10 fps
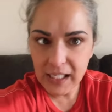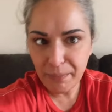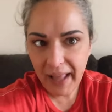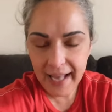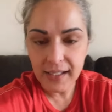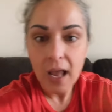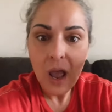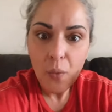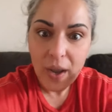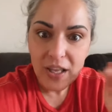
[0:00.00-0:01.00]
is bliss.
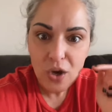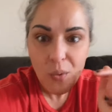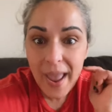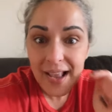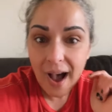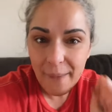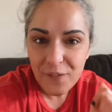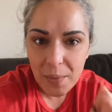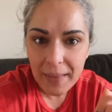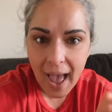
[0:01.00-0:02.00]
When you wake up
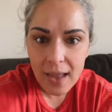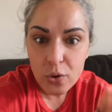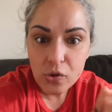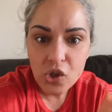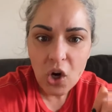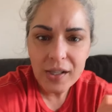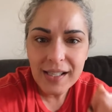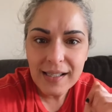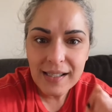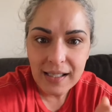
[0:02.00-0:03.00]
from that, you start
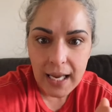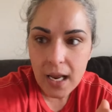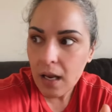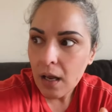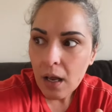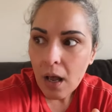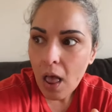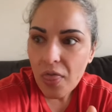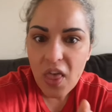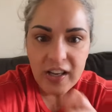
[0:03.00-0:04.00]
to see
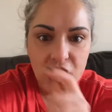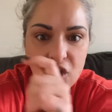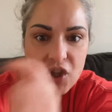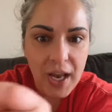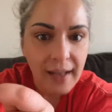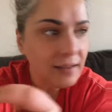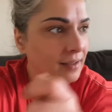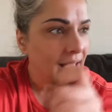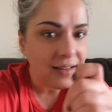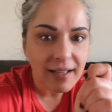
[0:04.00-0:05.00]
the shit
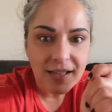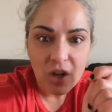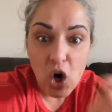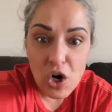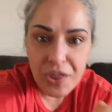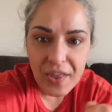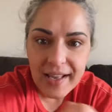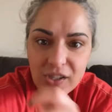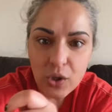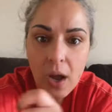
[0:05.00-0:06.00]
that this earth
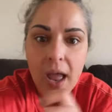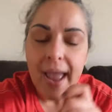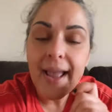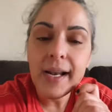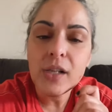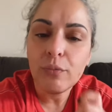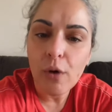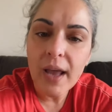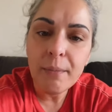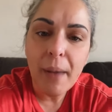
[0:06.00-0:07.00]
is doing. It is
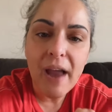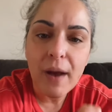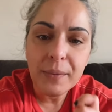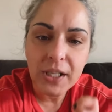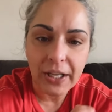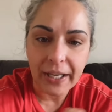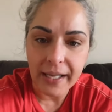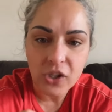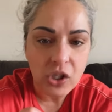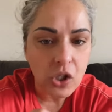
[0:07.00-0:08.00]
run by
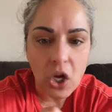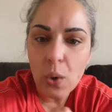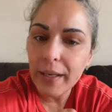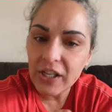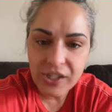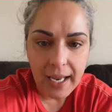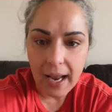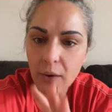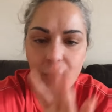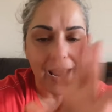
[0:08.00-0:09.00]
reptilians. Just so you understand.
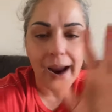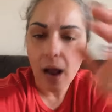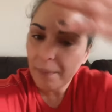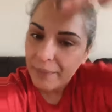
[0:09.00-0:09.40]
I don't care.